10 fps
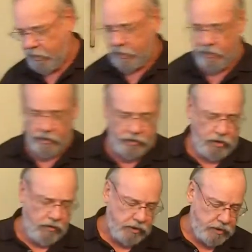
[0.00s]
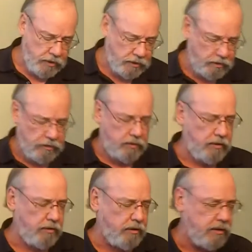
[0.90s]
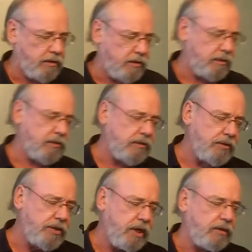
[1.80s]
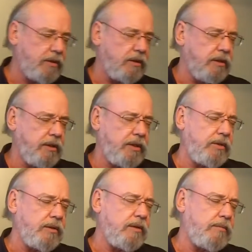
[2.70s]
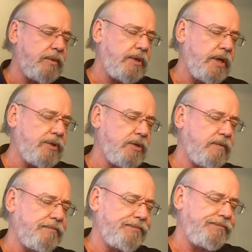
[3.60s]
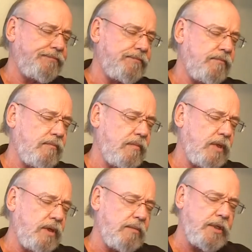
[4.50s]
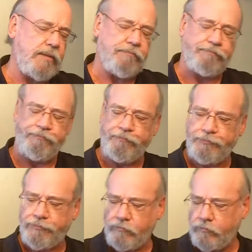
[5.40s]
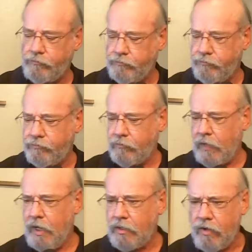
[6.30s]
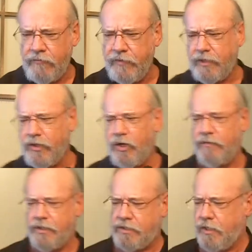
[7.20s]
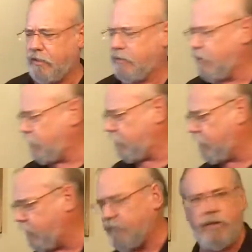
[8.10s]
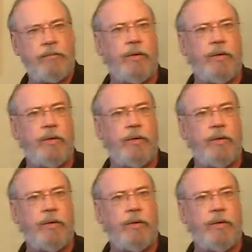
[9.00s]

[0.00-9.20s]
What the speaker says: and show us your shelter and your protection. Amen. So I feel nervous even